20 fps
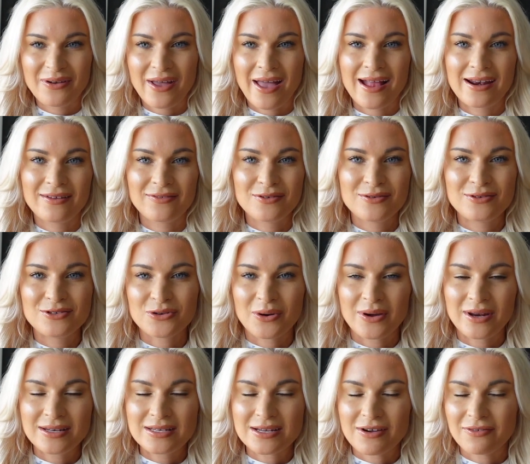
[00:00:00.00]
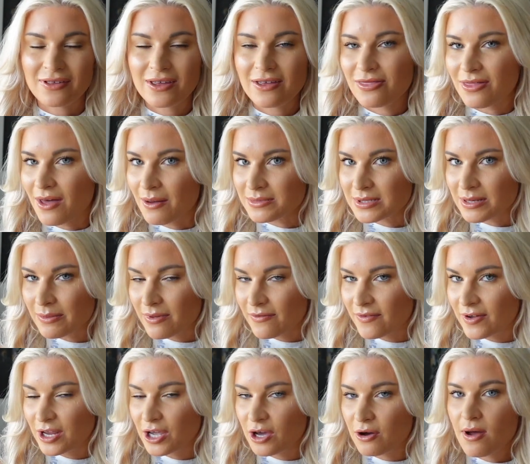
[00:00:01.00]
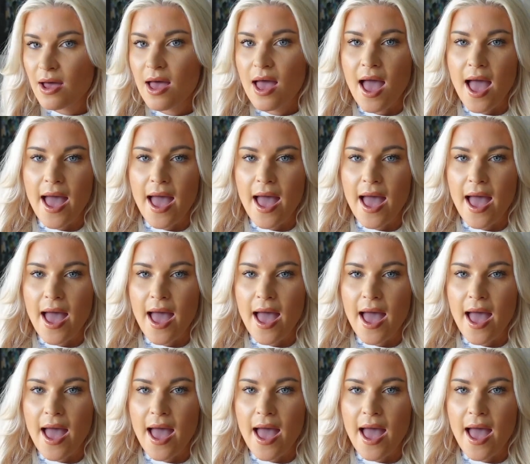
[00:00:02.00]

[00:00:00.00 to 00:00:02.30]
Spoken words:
And if you enjoyed it, definitely thumbs up the video